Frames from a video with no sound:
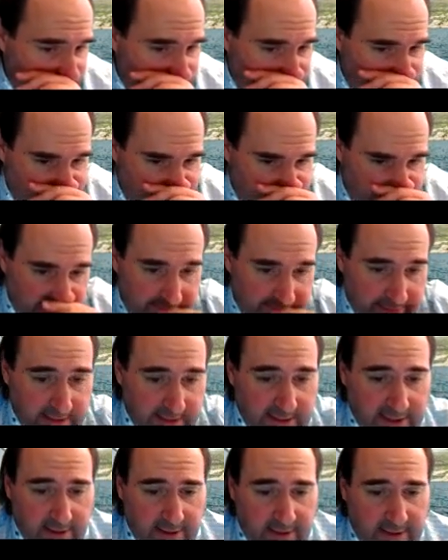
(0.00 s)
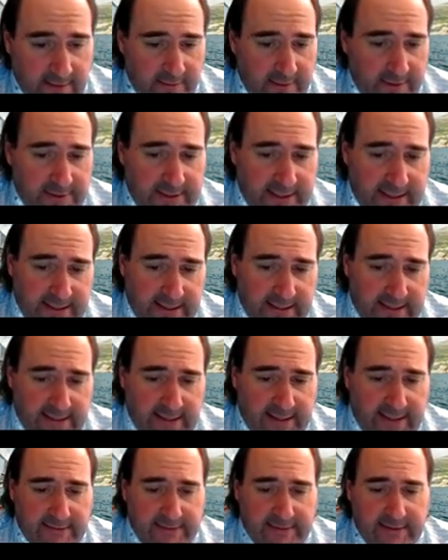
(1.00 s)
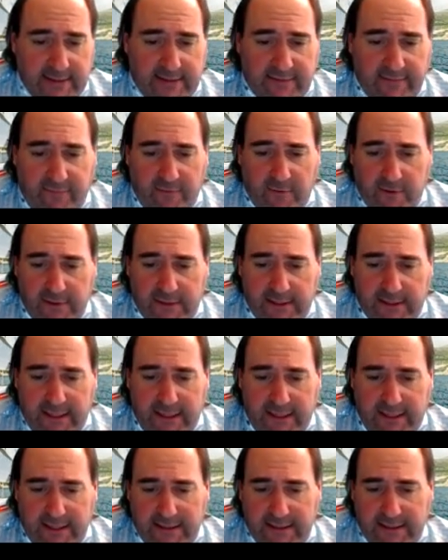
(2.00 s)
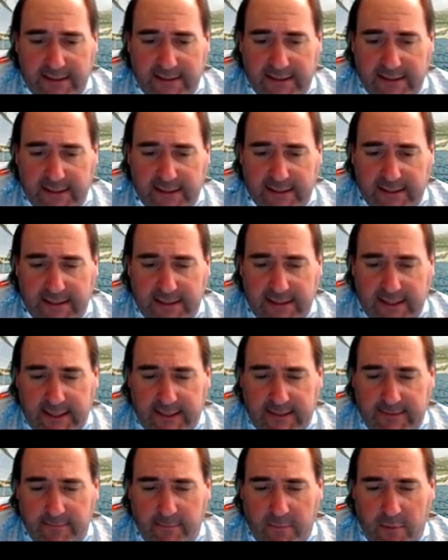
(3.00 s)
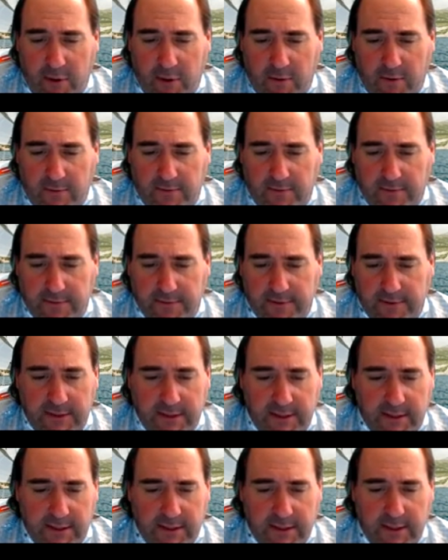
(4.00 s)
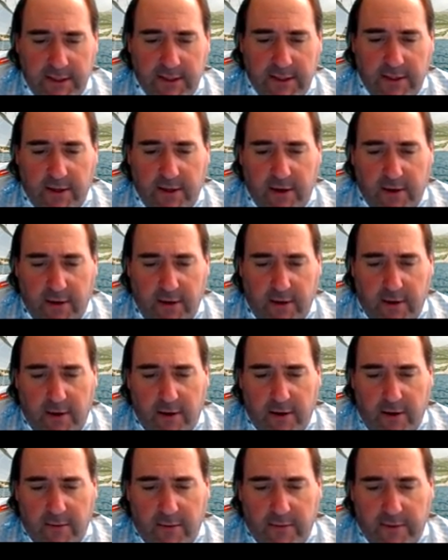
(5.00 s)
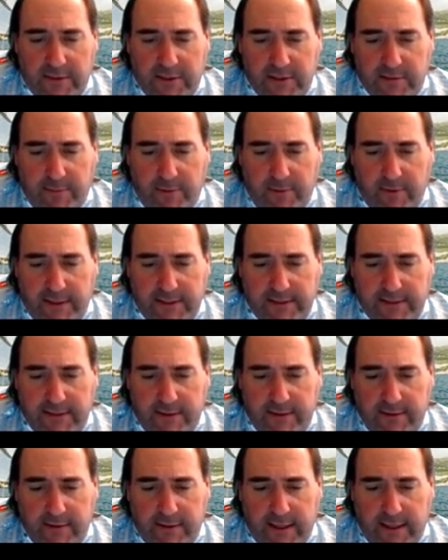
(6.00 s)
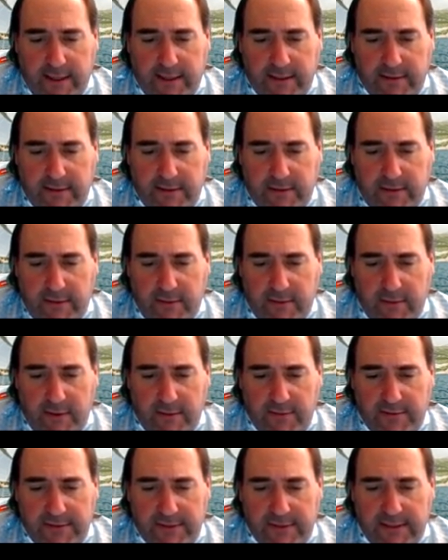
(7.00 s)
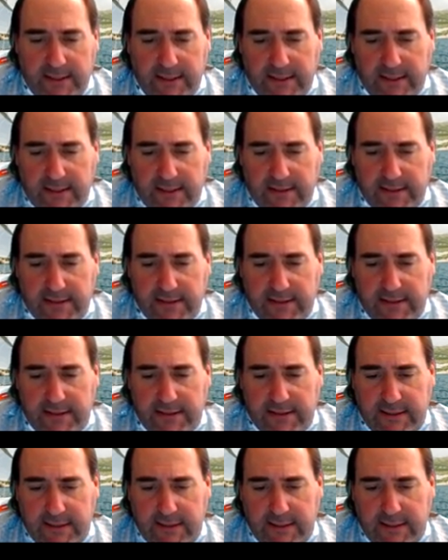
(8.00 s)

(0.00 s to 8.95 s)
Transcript: And put in our numbers in, gives us 1416 moles. Our R, which is 0.08206.